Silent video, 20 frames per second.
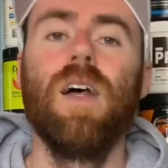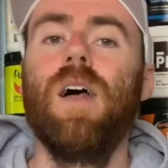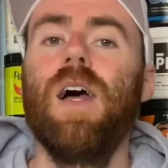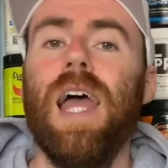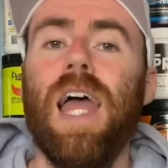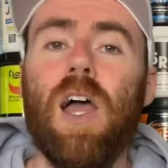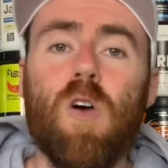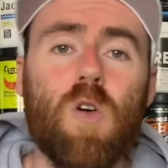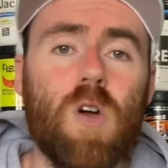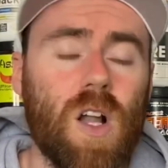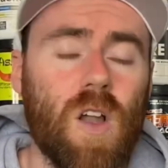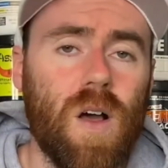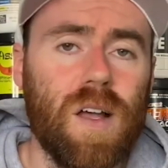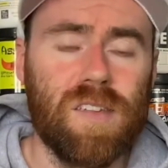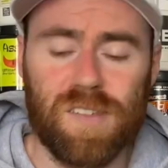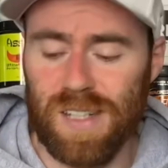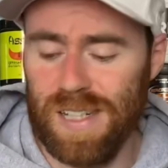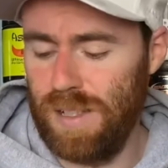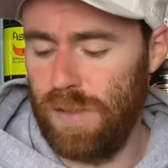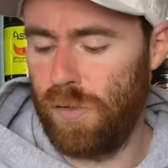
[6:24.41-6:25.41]

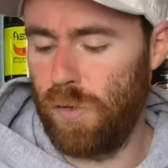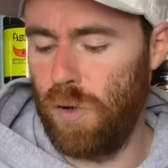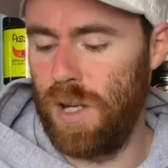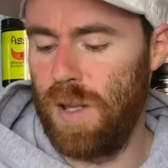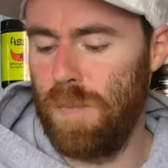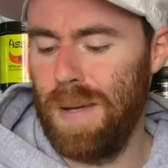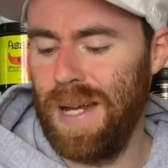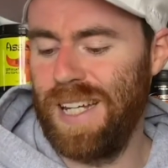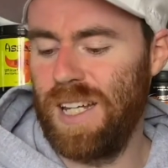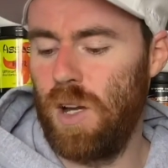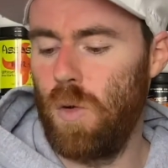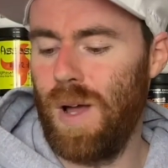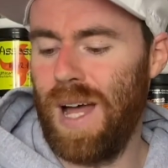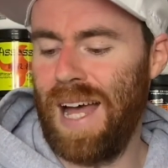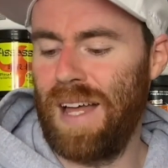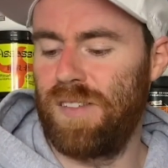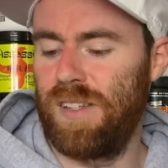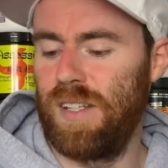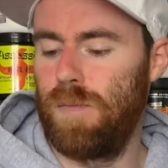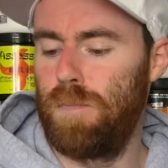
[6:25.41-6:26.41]
L-glycine for an amino
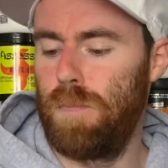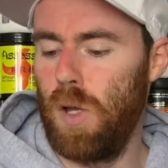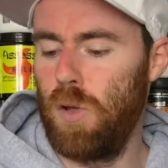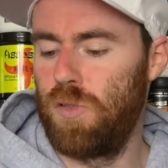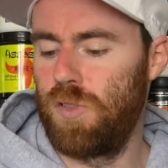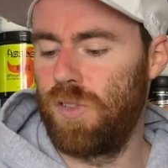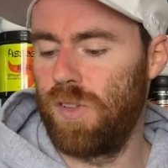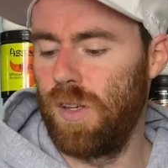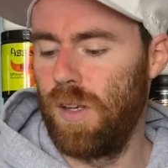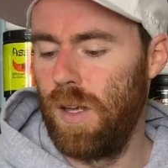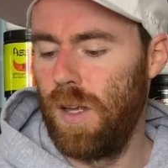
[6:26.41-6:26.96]
acid boost.